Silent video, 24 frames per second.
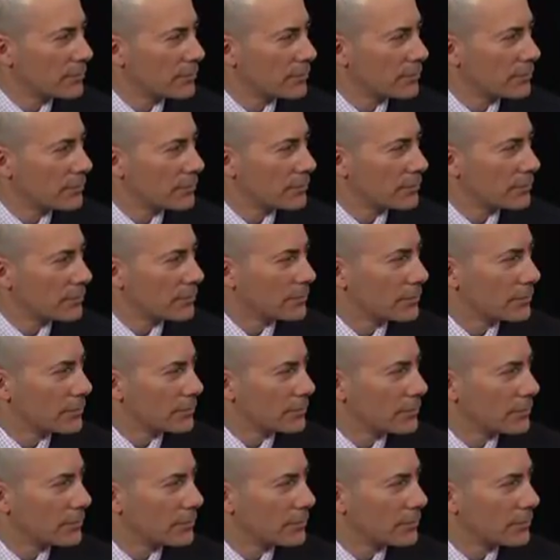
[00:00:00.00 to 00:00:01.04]

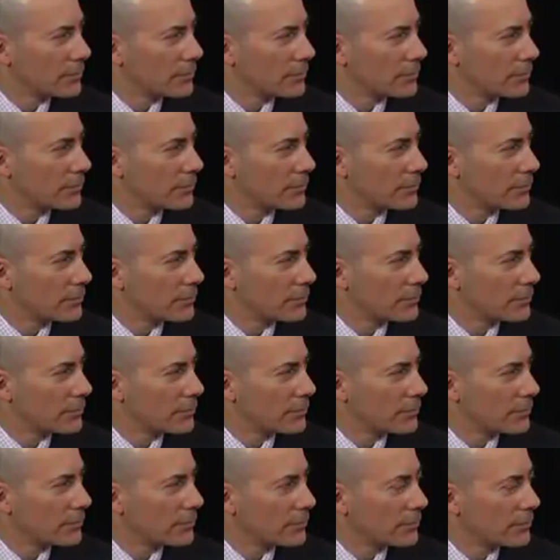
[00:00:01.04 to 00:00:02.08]

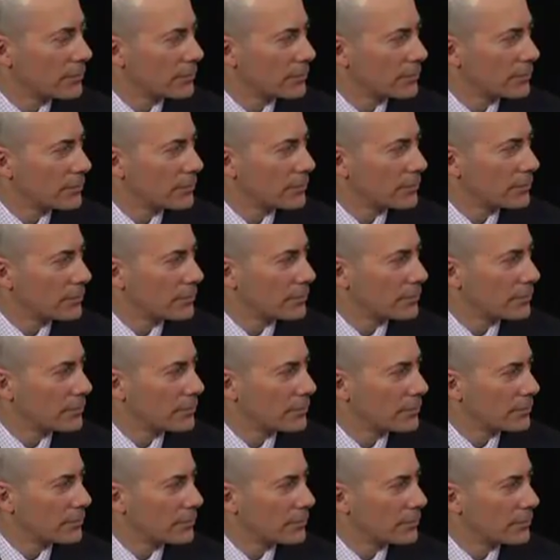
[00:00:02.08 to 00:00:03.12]

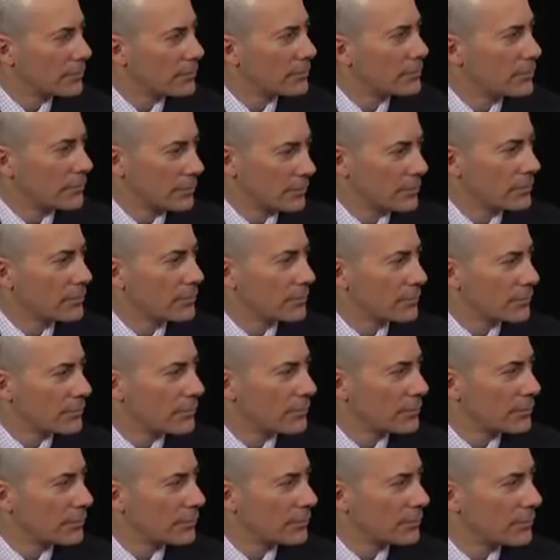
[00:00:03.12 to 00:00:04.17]

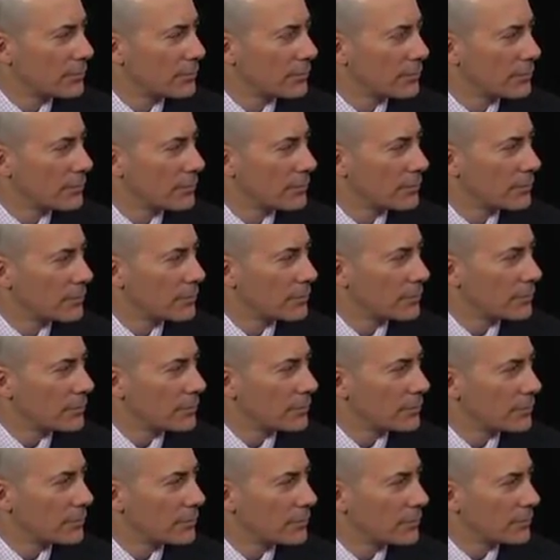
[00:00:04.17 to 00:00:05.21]

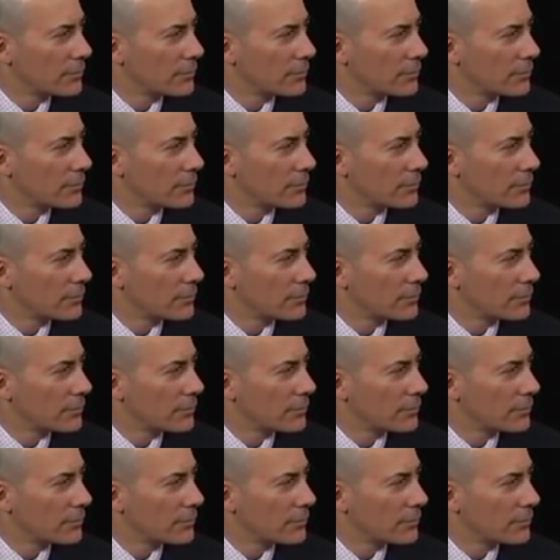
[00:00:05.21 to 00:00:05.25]
[no speech]